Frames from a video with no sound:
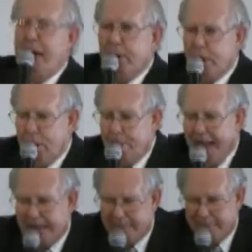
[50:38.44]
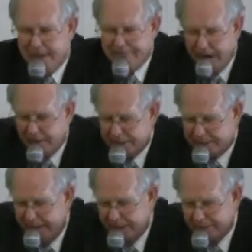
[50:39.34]
I will go back to my
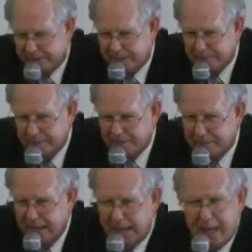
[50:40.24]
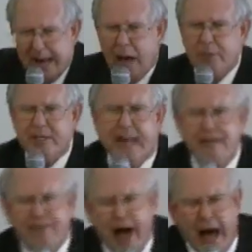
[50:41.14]
father's house. And I will
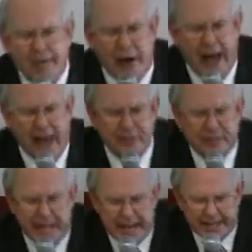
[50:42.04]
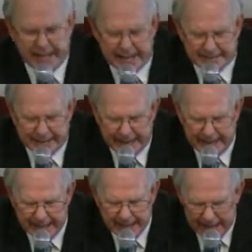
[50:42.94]
say, Father, I have sinned against
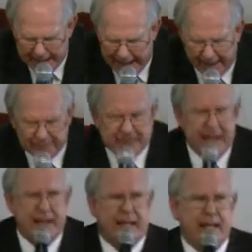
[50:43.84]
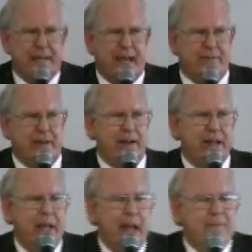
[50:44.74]
thee and I have sinned against heaven.
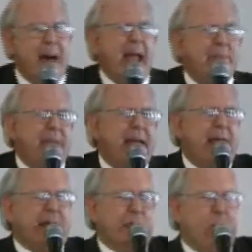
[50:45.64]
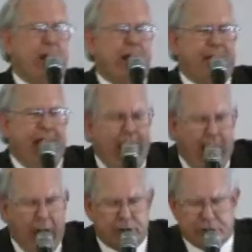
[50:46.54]
Make me as one of thy
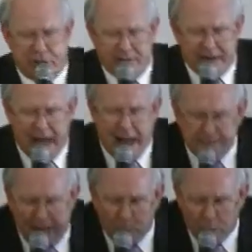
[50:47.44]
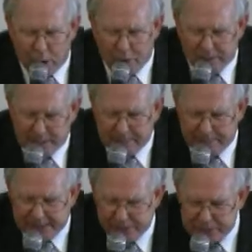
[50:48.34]
hired servant. I'm not worthy to
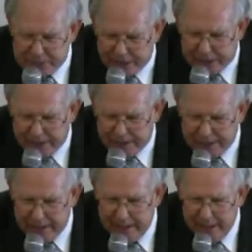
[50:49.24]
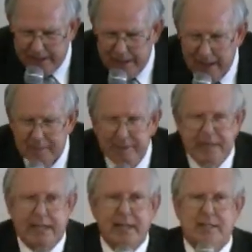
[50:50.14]
be your son. But let
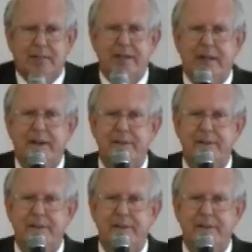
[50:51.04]
me tell you something.